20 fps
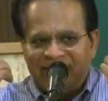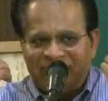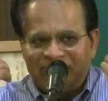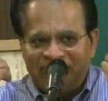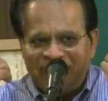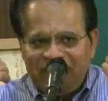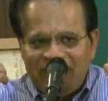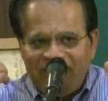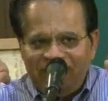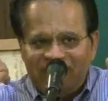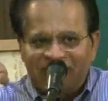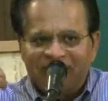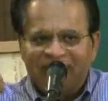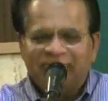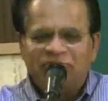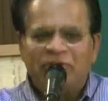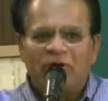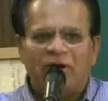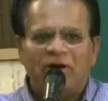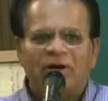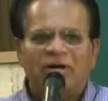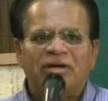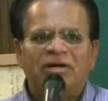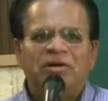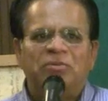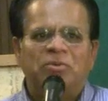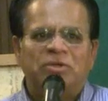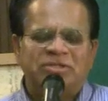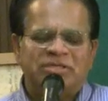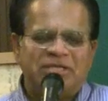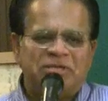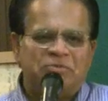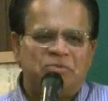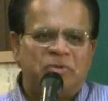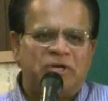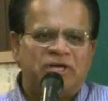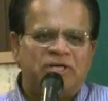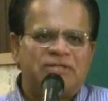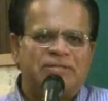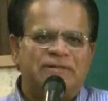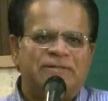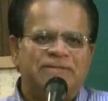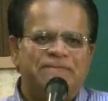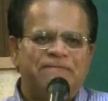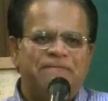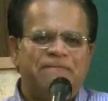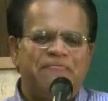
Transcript: The finger of God was at work.